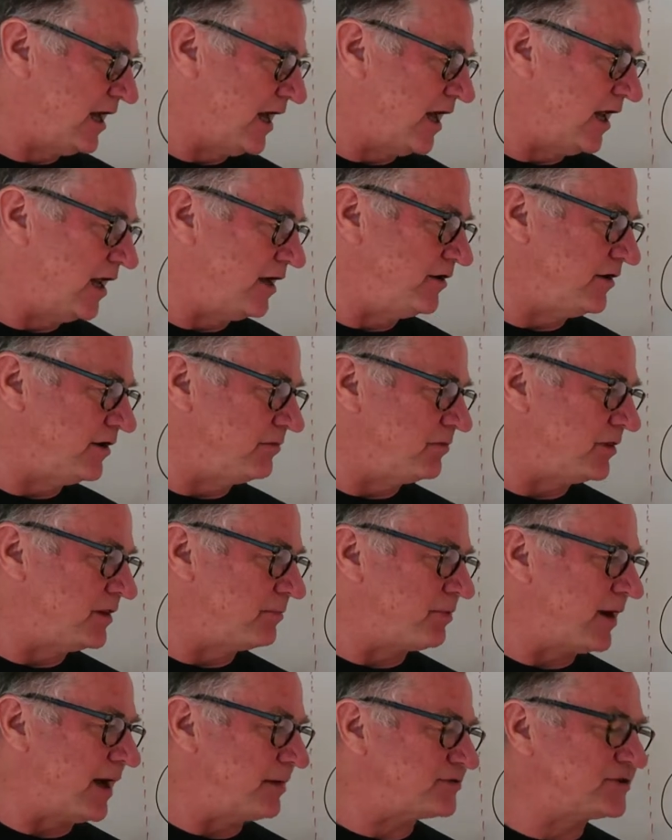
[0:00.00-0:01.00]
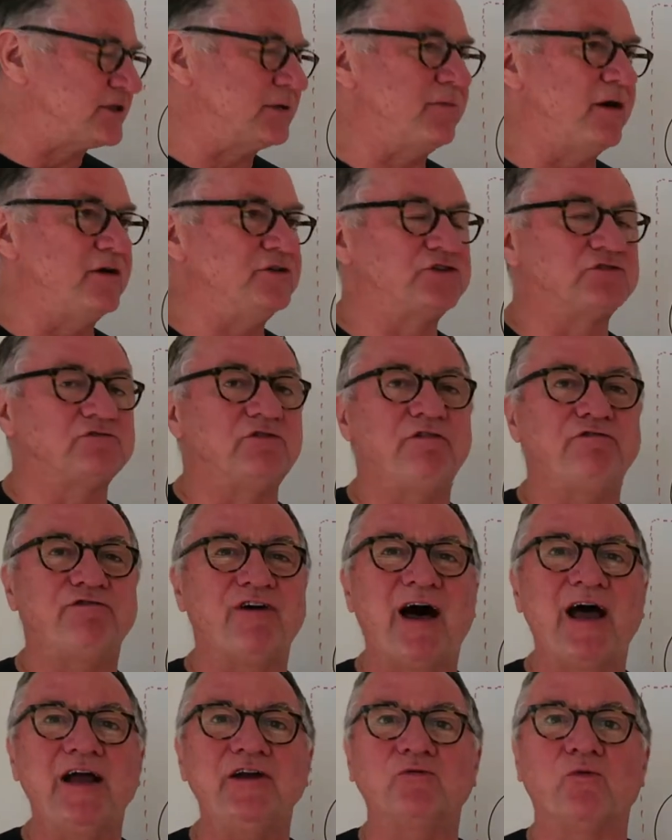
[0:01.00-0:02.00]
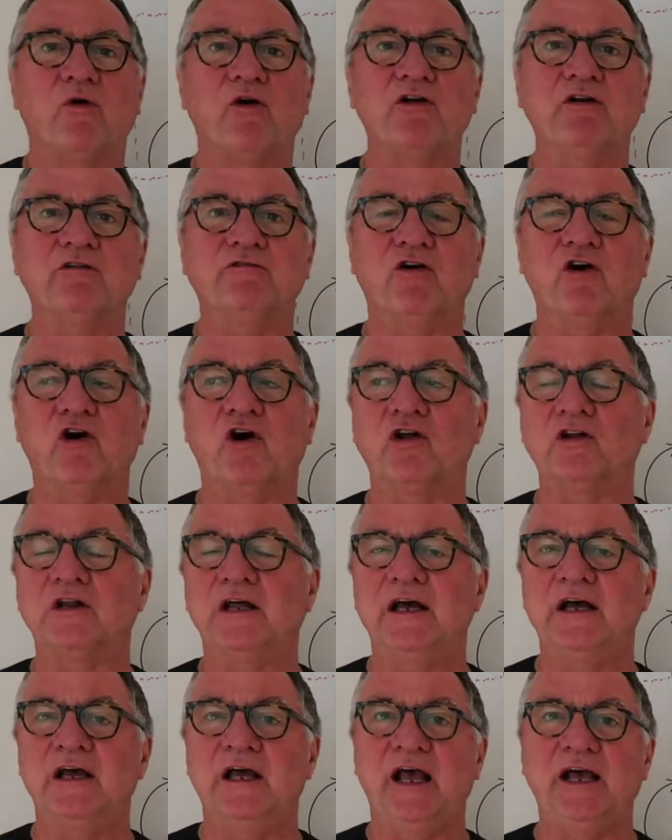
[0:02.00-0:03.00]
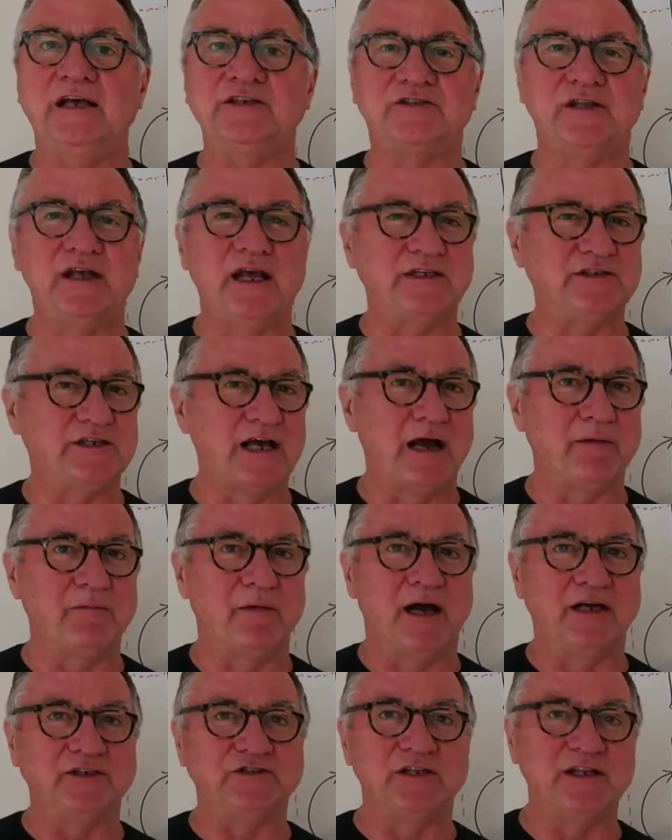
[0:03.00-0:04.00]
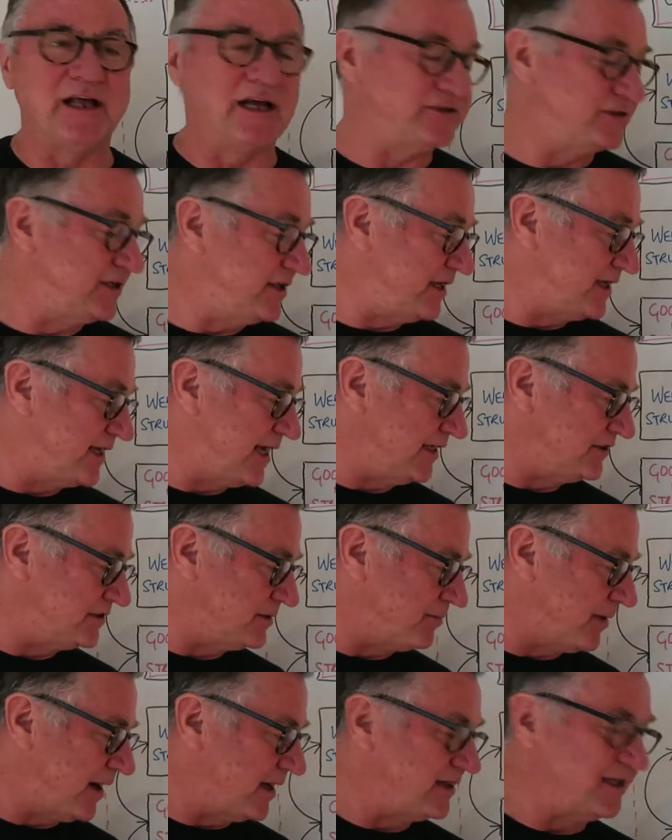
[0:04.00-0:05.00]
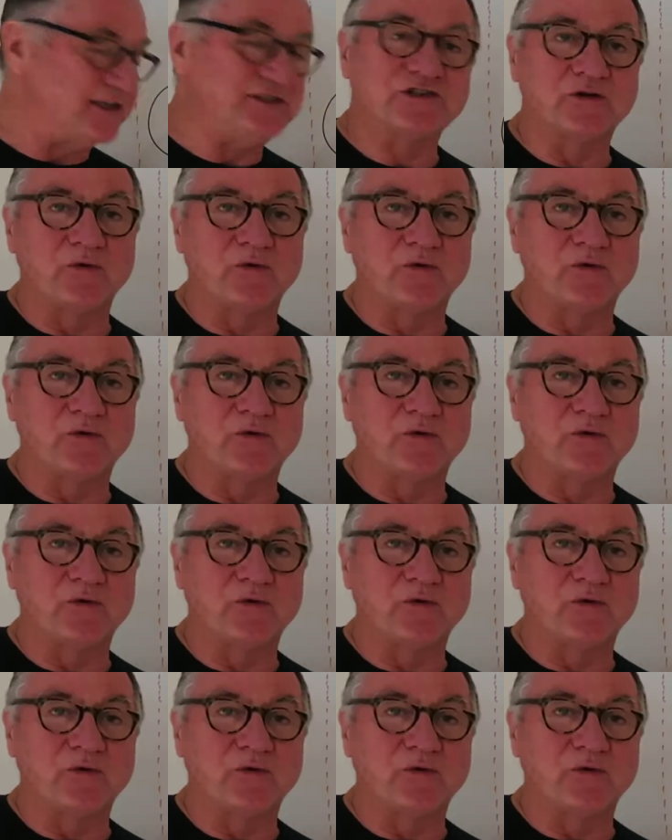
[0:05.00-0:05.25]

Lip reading: And perhaps the most refined one of all is the exact match, and that's indicated by these